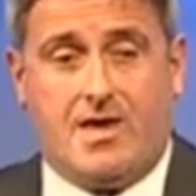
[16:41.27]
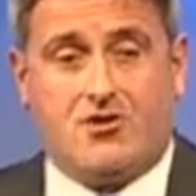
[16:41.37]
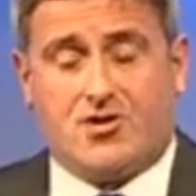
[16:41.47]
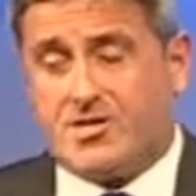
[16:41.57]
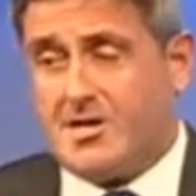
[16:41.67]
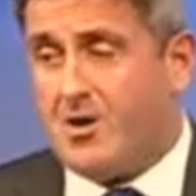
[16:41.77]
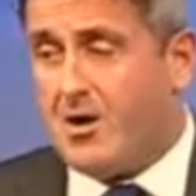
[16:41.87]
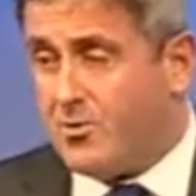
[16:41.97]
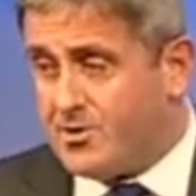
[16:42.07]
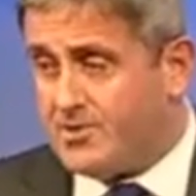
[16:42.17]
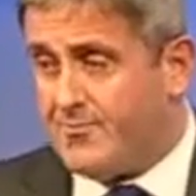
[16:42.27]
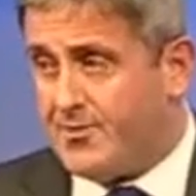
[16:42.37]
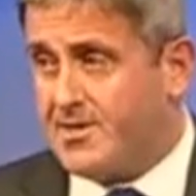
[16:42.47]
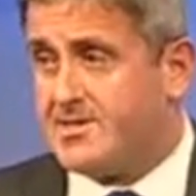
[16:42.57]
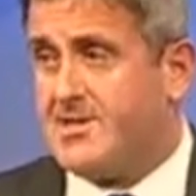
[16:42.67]
Interestingly, what I wouldn't have
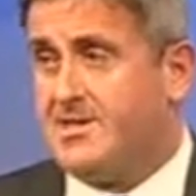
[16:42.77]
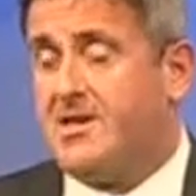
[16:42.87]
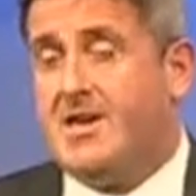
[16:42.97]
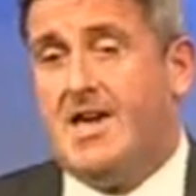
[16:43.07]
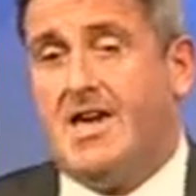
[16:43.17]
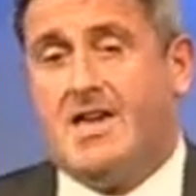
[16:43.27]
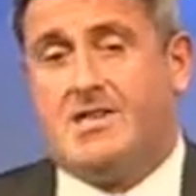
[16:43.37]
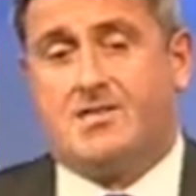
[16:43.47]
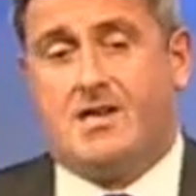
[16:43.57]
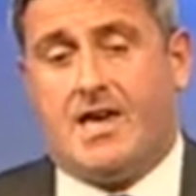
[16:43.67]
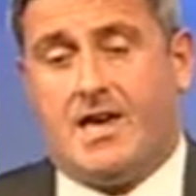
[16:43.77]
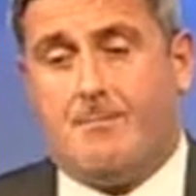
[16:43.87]
predicted is